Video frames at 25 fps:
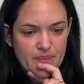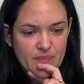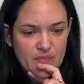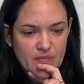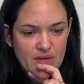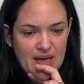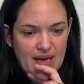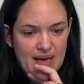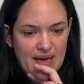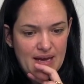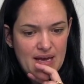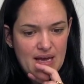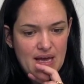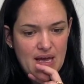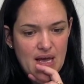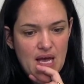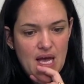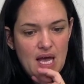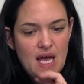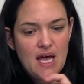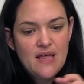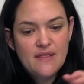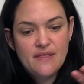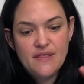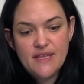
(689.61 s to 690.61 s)
Okay,
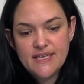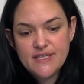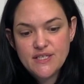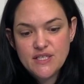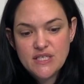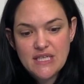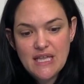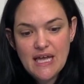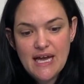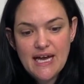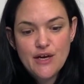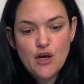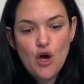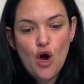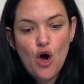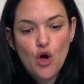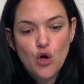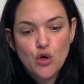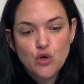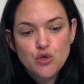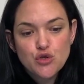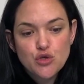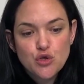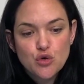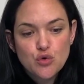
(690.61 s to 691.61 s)
this slide
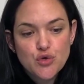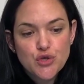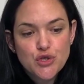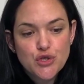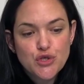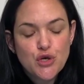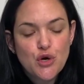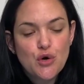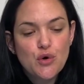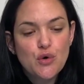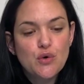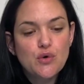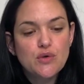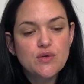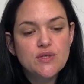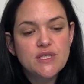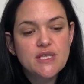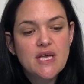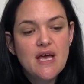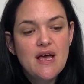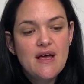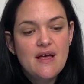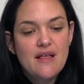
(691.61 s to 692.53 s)
also shows